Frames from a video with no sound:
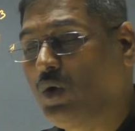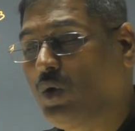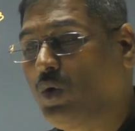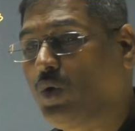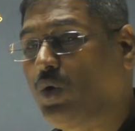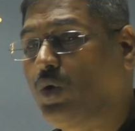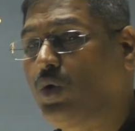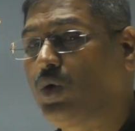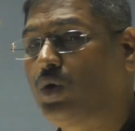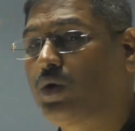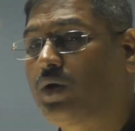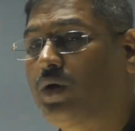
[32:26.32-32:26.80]

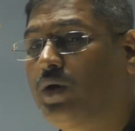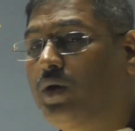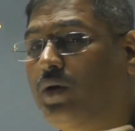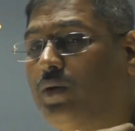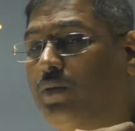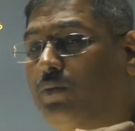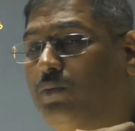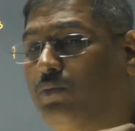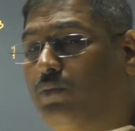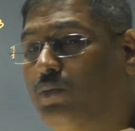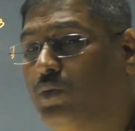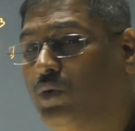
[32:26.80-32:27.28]
or
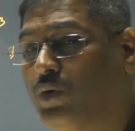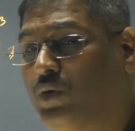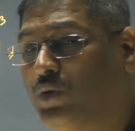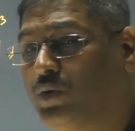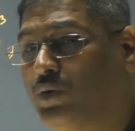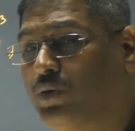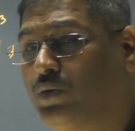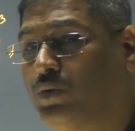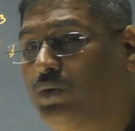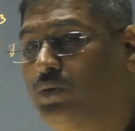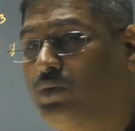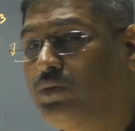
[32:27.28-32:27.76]

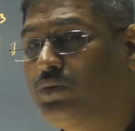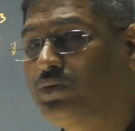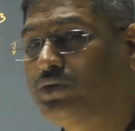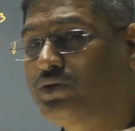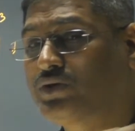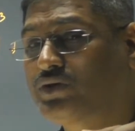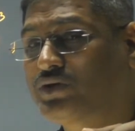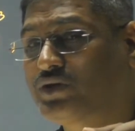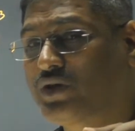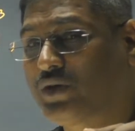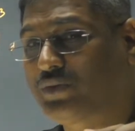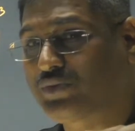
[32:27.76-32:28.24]
mono
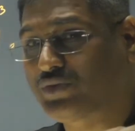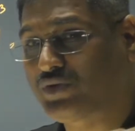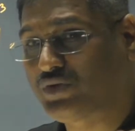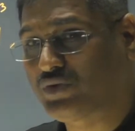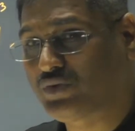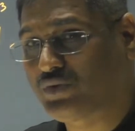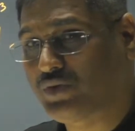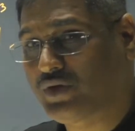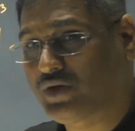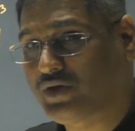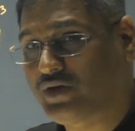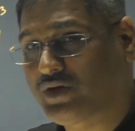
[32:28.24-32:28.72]

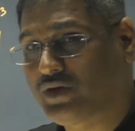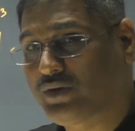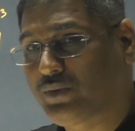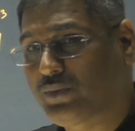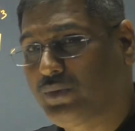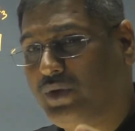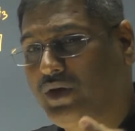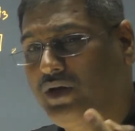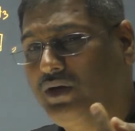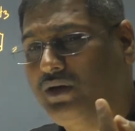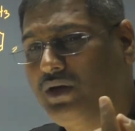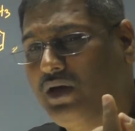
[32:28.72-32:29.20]
substituted
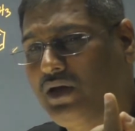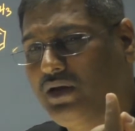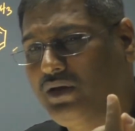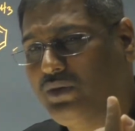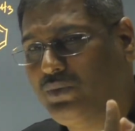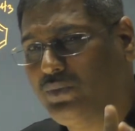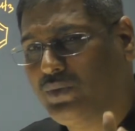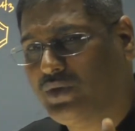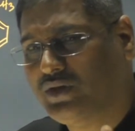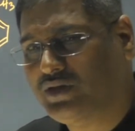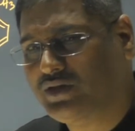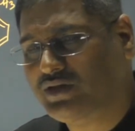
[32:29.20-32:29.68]
when only
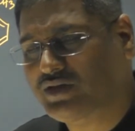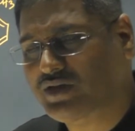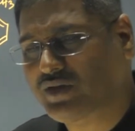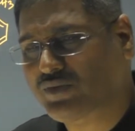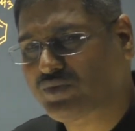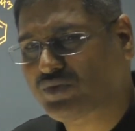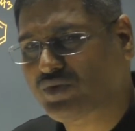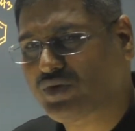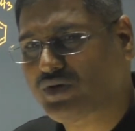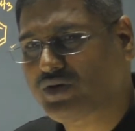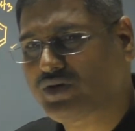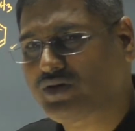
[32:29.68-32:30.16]
one
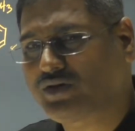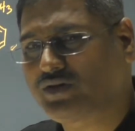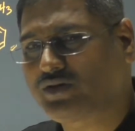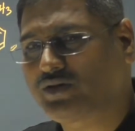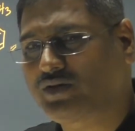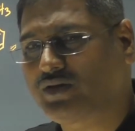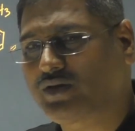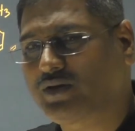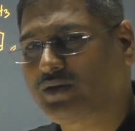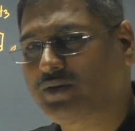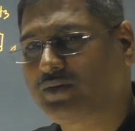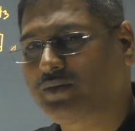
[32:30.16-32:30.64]
substituent is
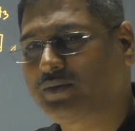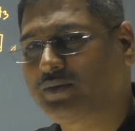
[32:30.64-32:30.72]
there.